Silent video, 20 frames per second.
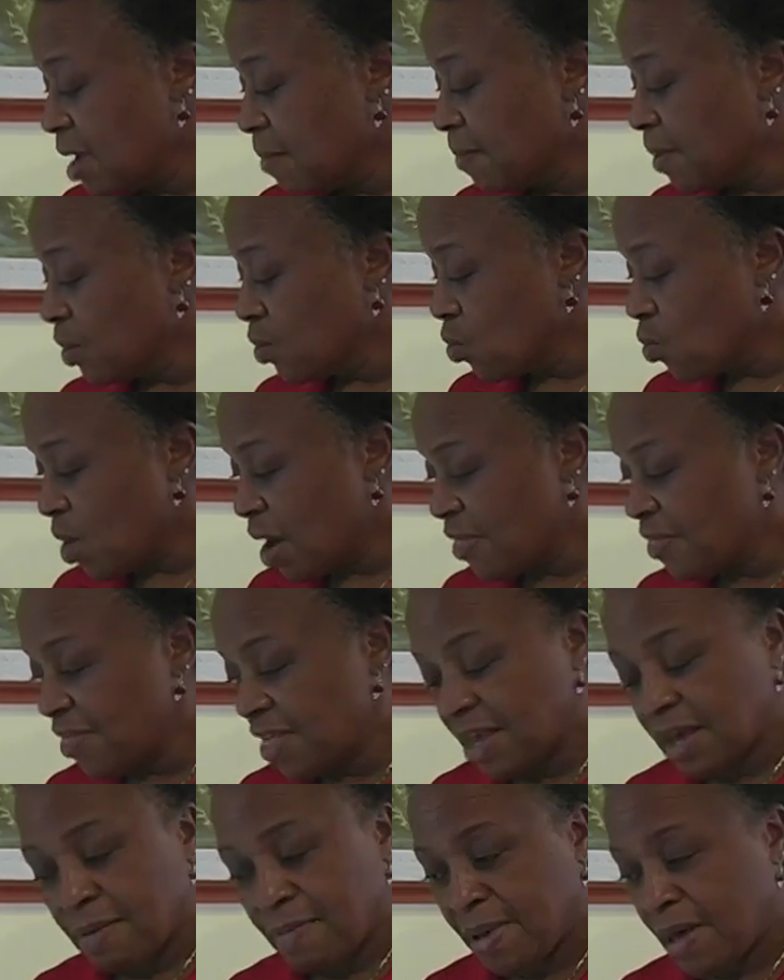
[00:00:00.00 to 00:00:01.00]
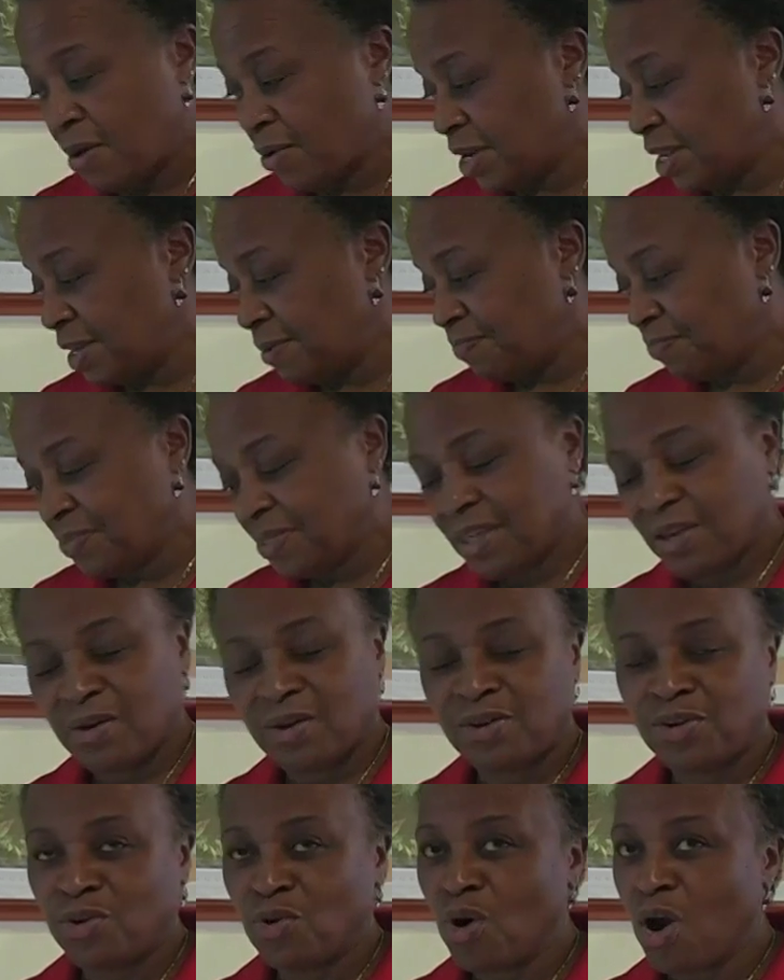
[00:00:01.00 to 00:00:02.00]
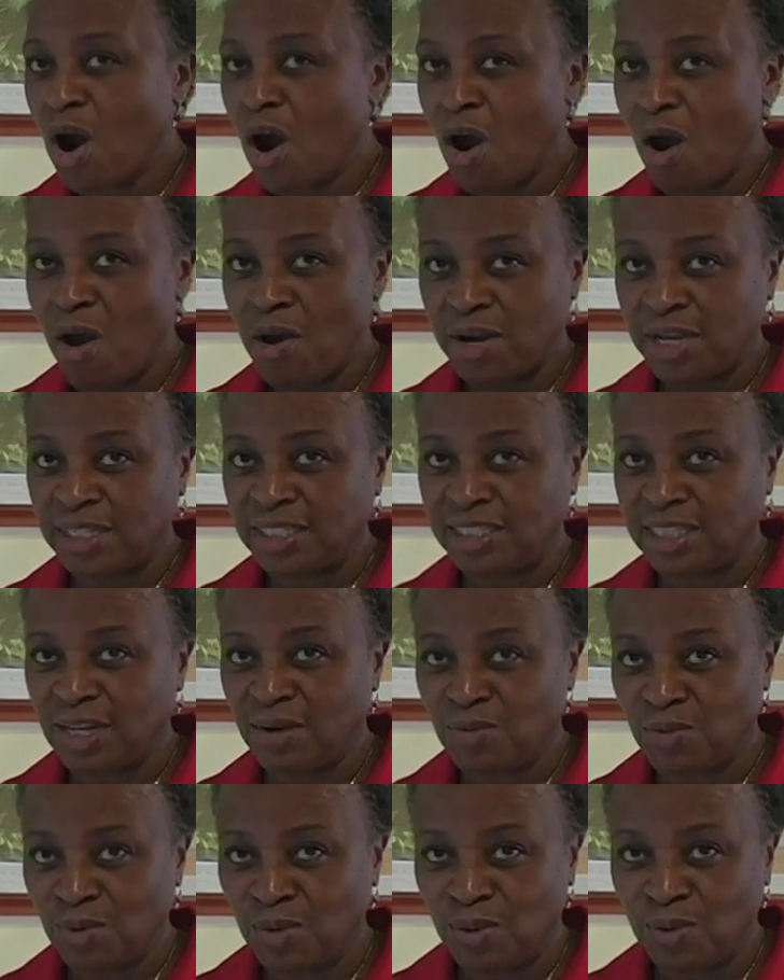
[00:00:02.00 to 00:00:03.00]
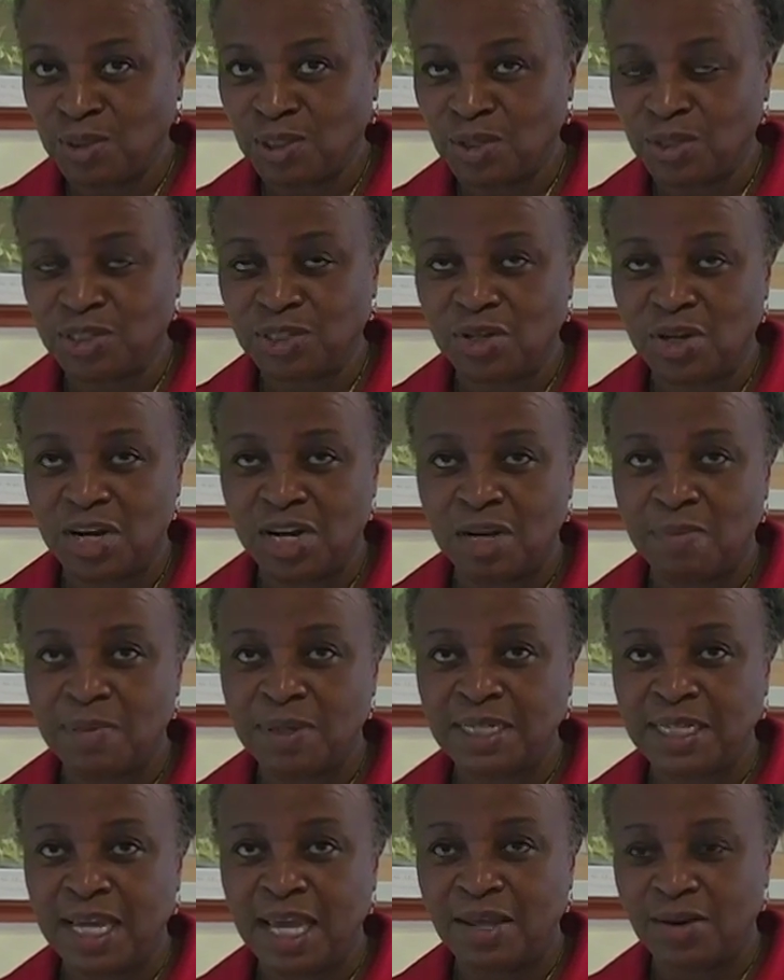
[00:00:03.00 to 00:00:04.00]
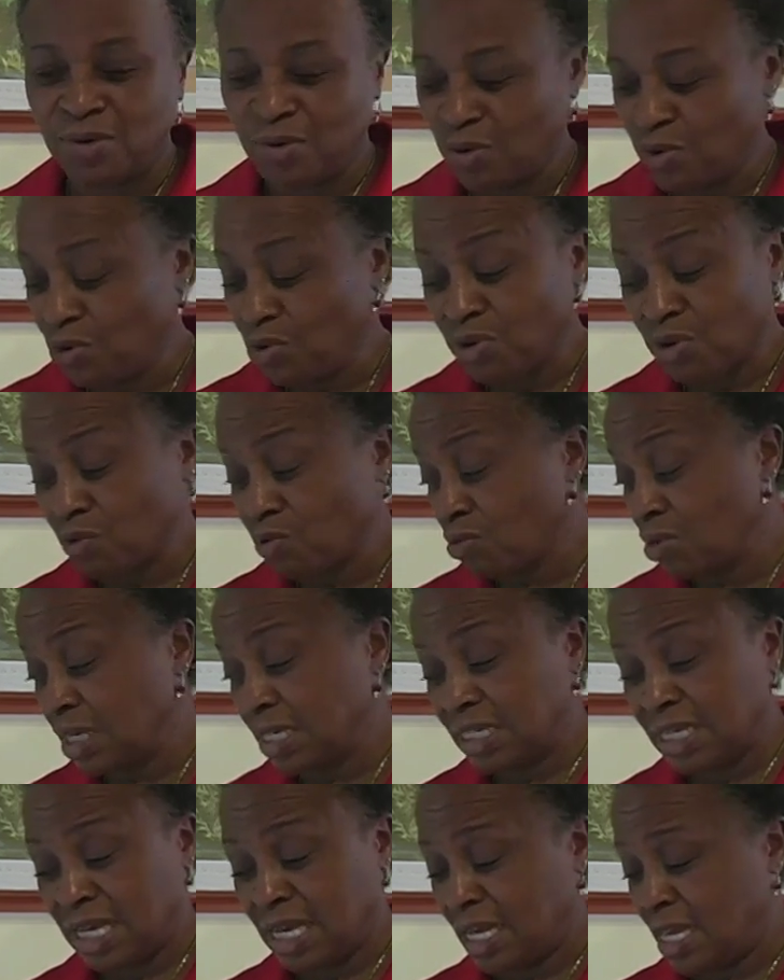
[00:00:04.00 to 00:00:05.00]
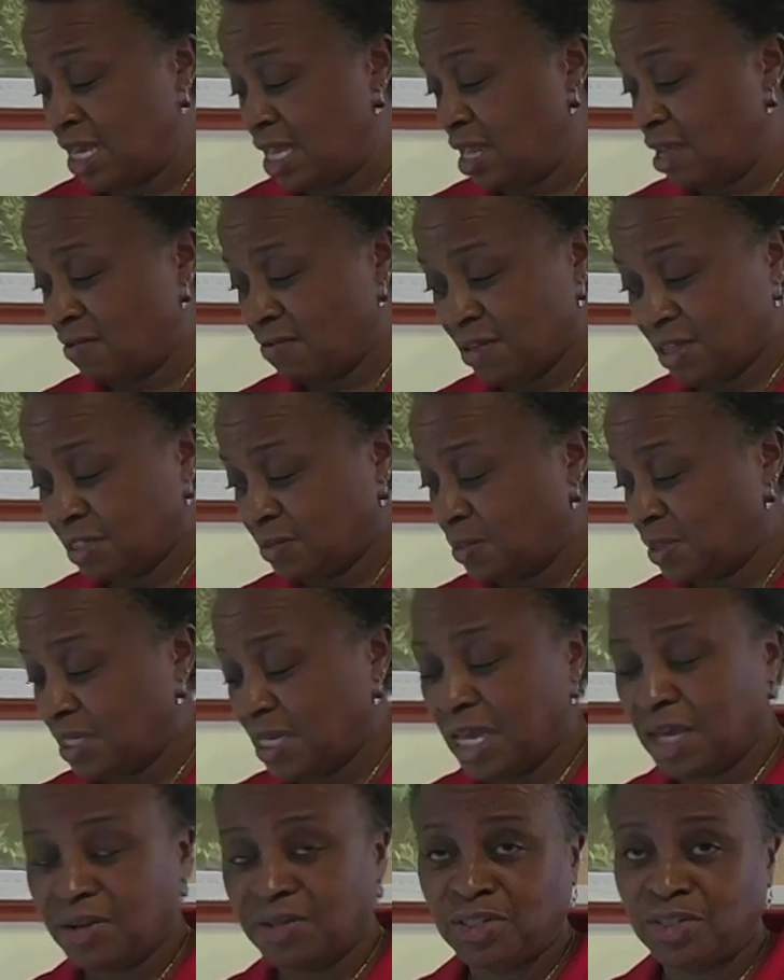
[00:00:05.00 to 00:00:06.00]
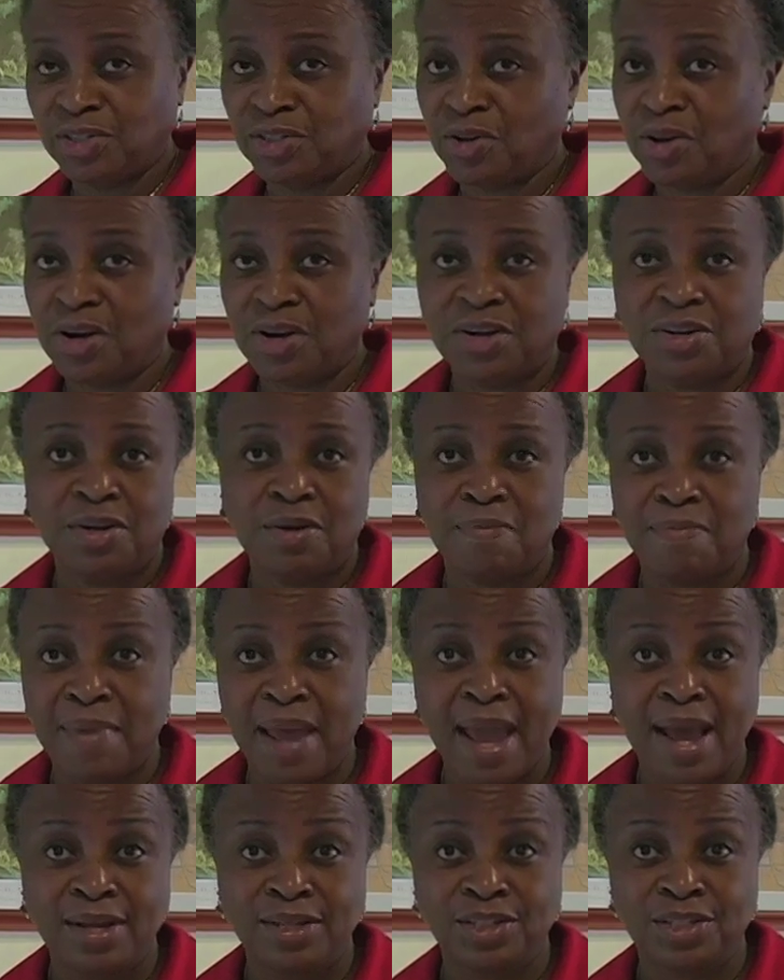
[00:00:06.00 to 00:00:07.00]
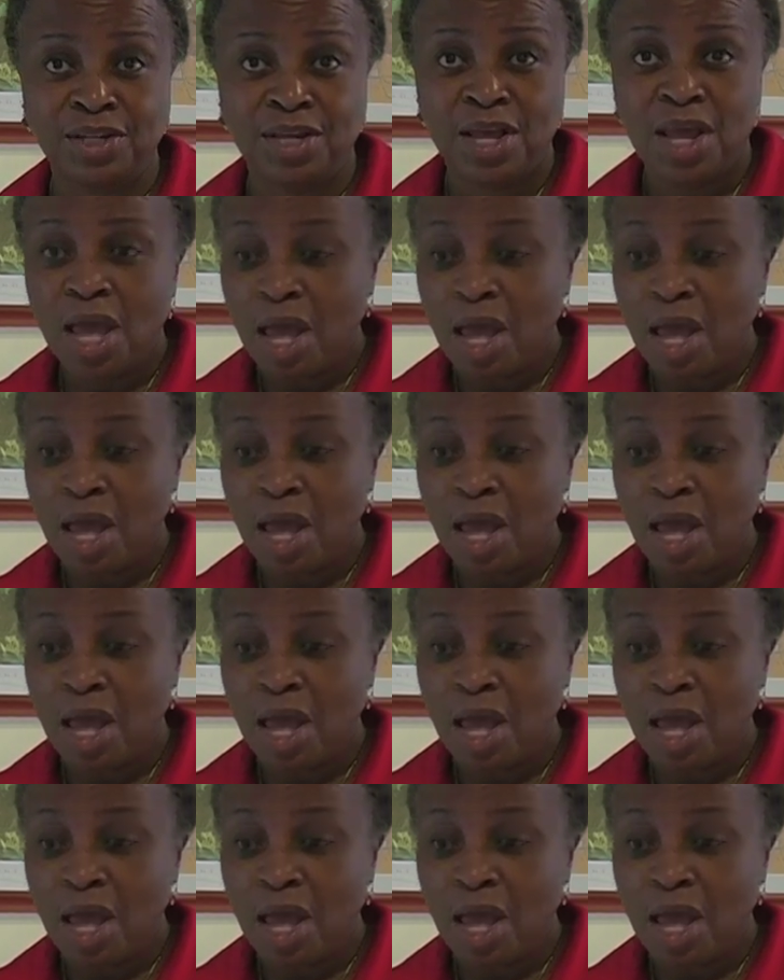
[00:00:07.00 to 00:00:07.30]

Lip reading: But one thing about it, there are no hard and set rules concerning the potato. You can really take any of these potatoes and turn it into mash.